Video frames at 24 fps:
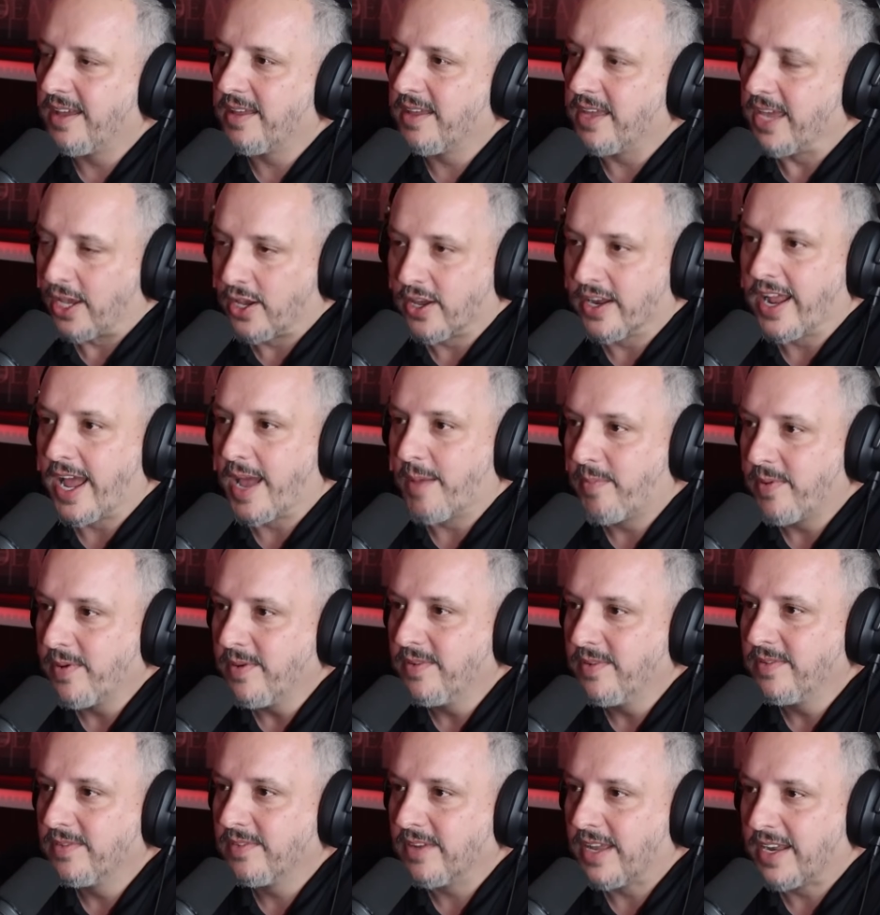it could happen.
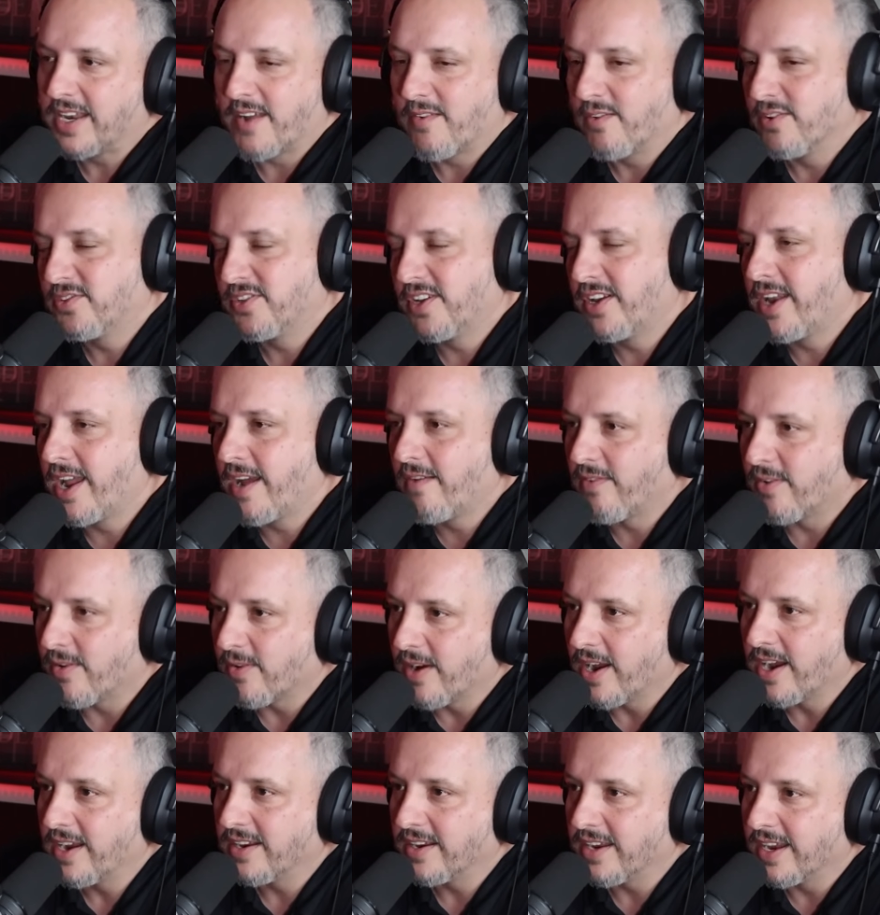I never say never,
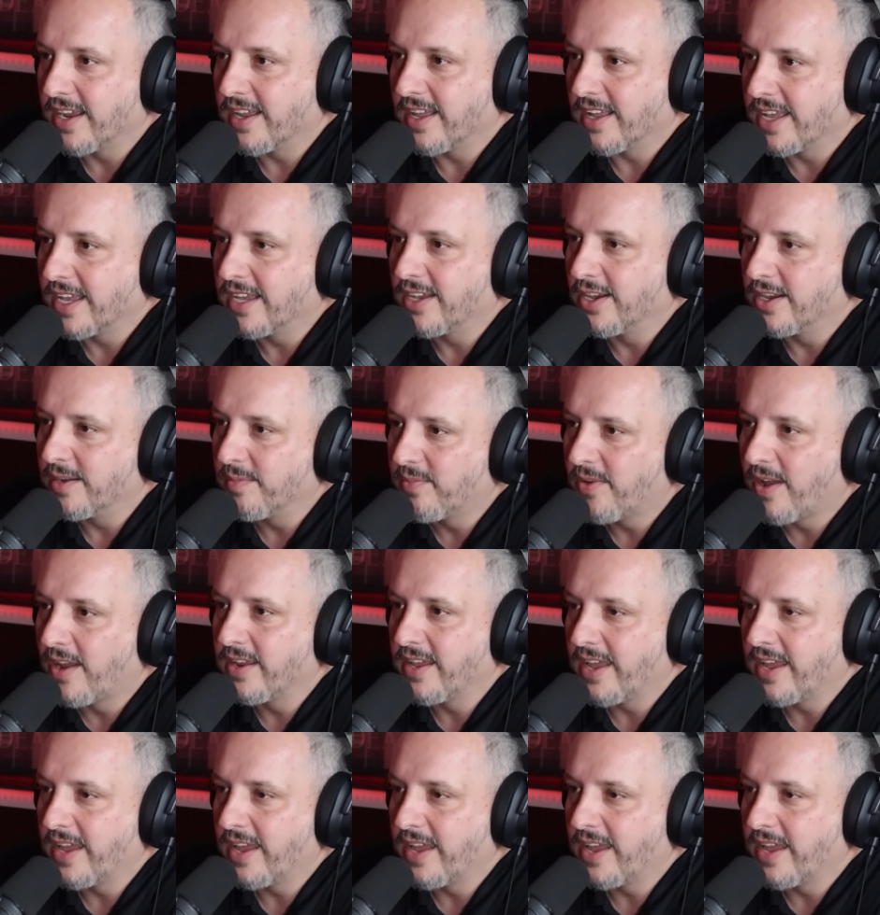right? Mm-hmm. It could probably